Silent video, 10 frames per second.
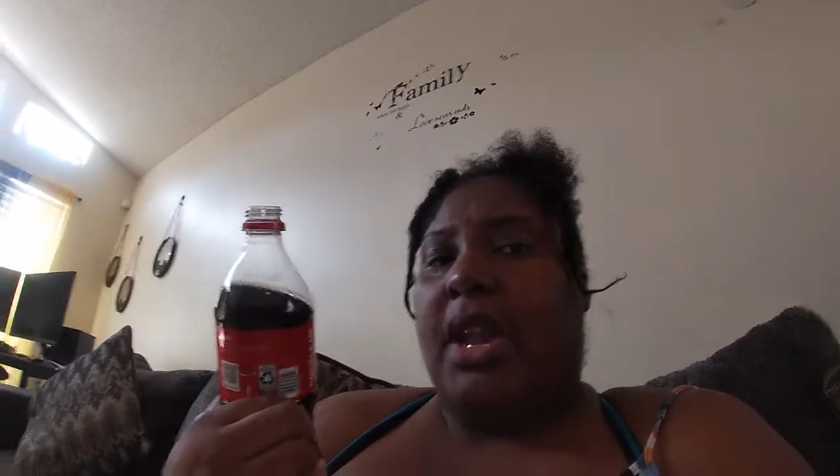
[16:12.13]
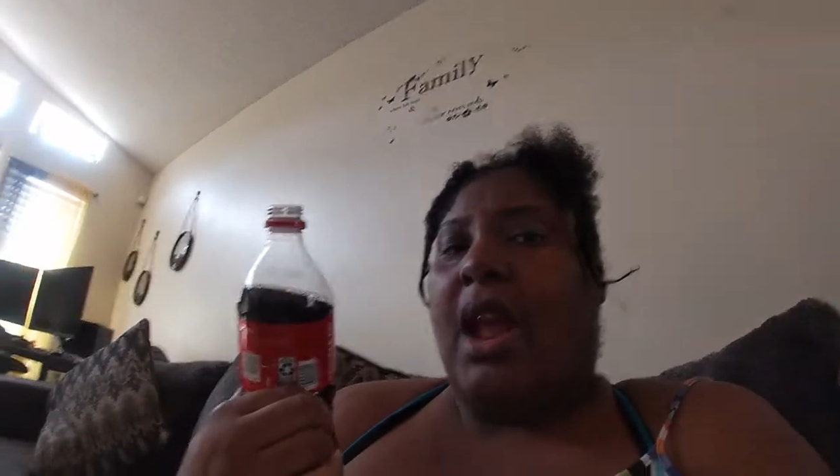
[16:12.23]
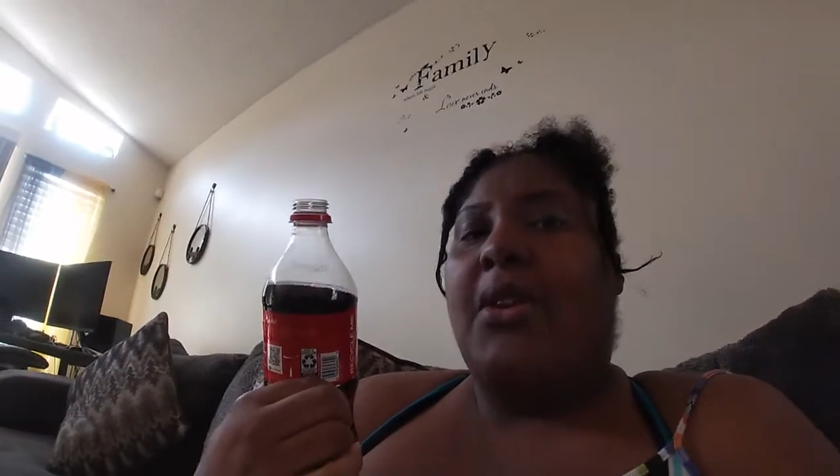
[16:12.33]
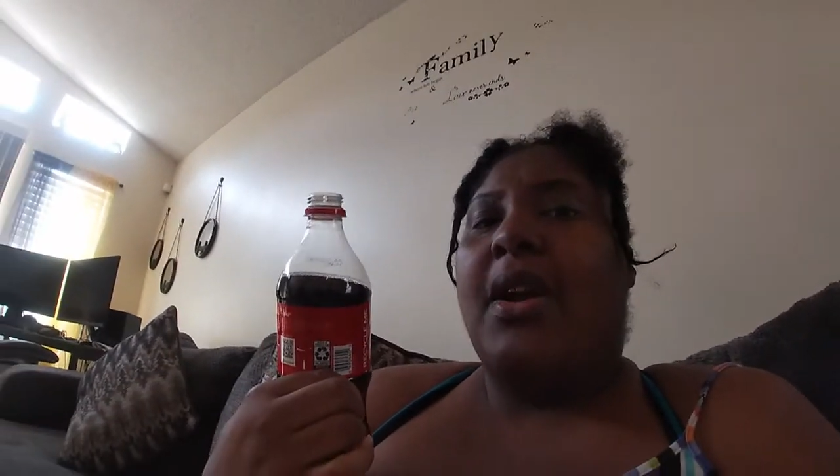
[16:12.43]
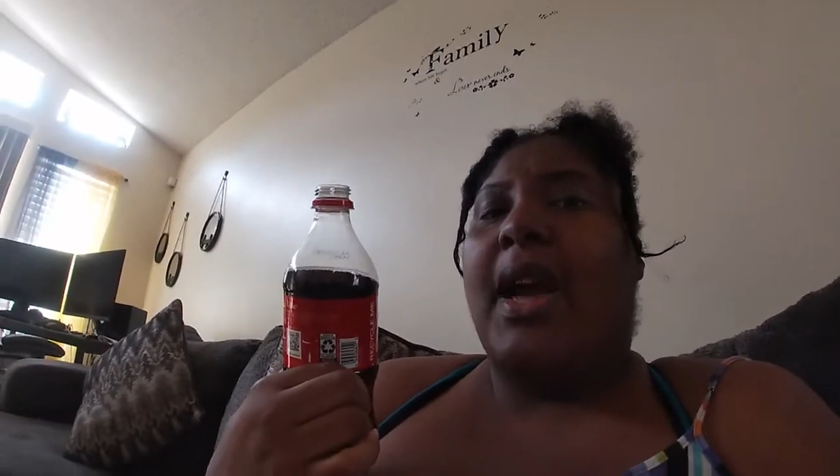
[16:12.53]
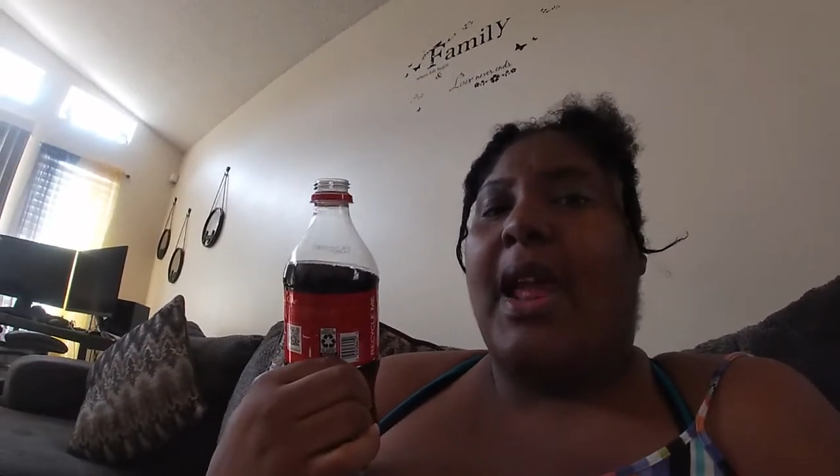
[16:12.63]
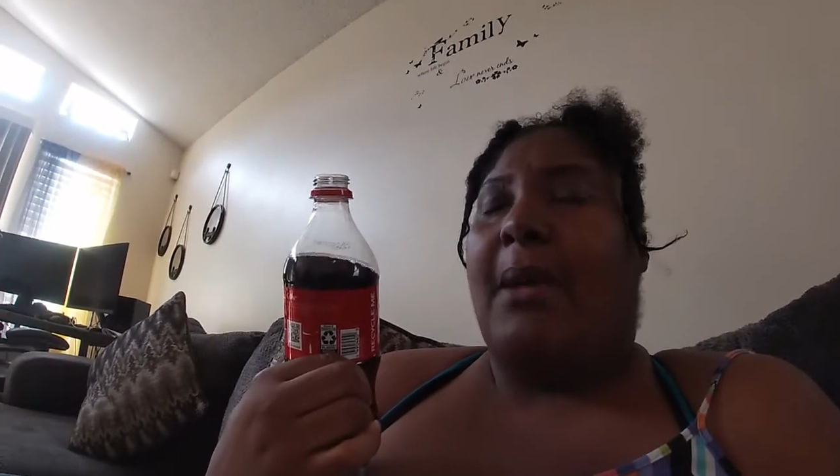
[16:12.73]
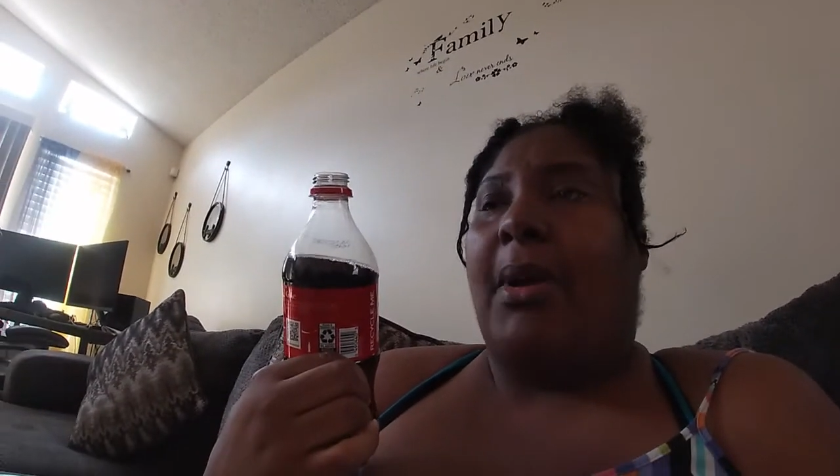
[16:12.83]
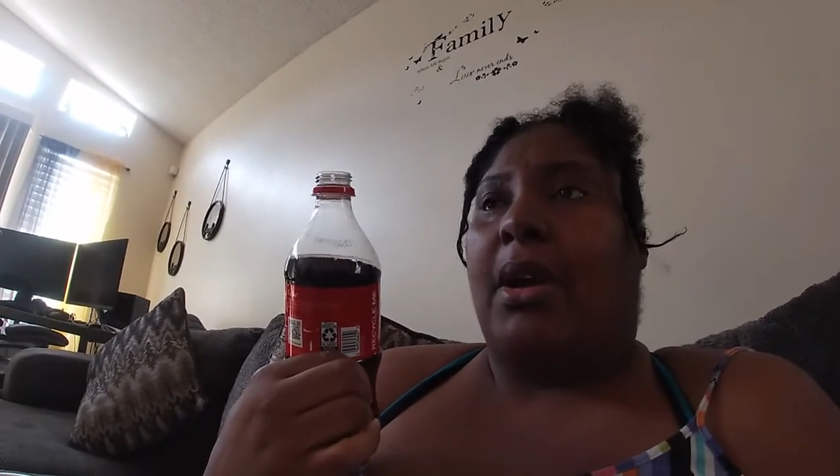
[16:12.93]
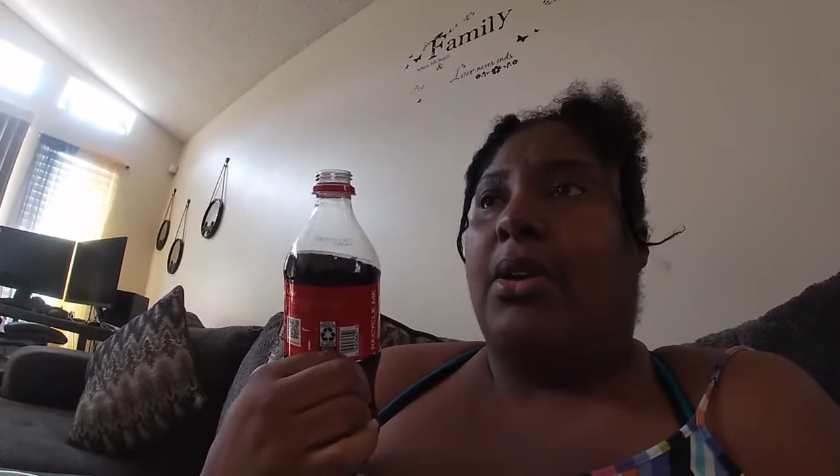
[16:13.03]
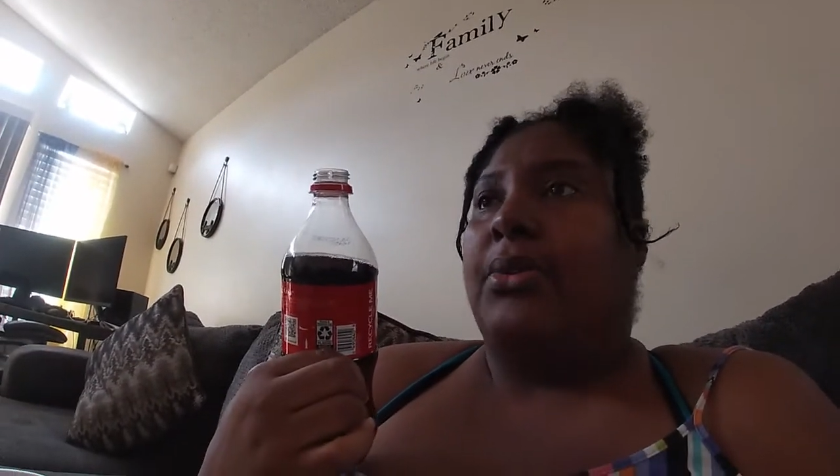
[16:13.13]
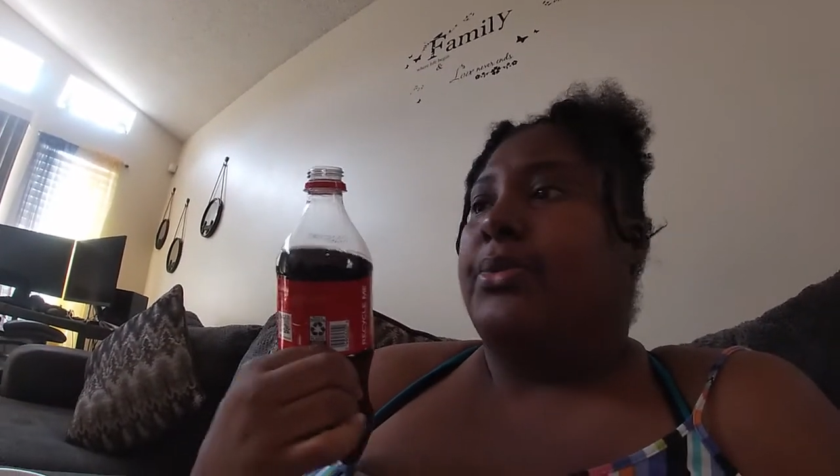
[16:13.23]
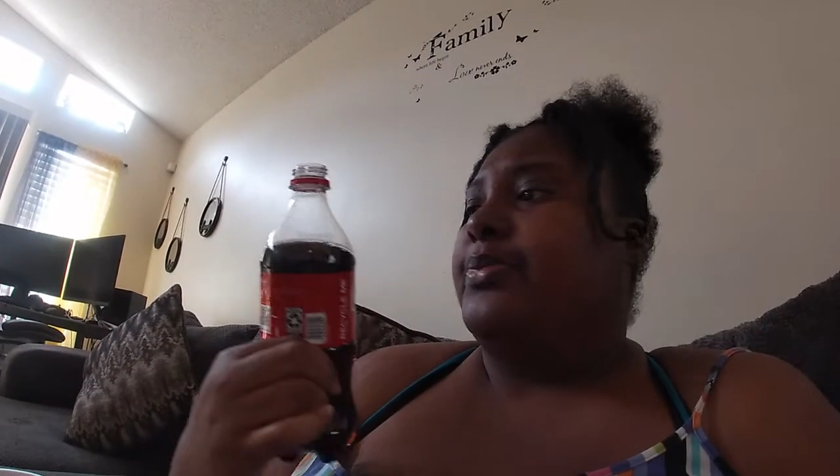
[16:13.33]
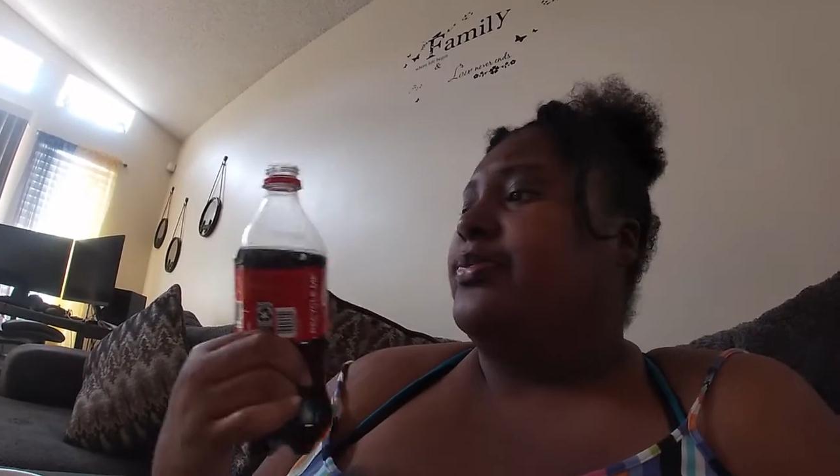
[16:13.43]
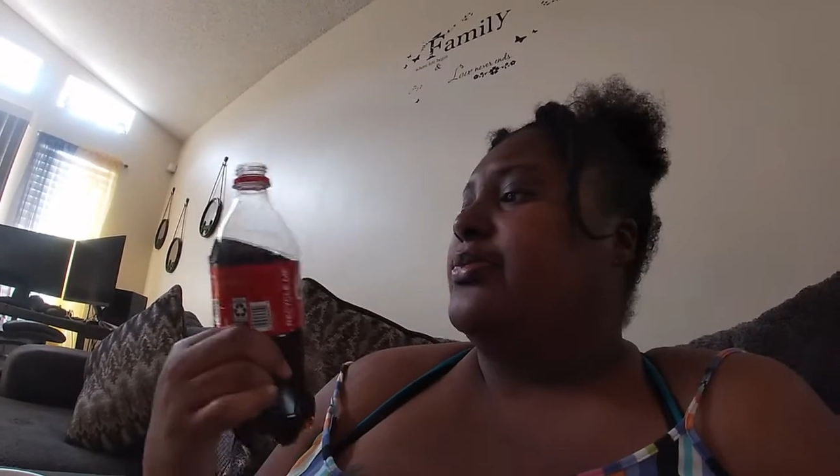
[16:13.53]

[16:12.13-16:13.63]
Y'all know I gotta have my coat.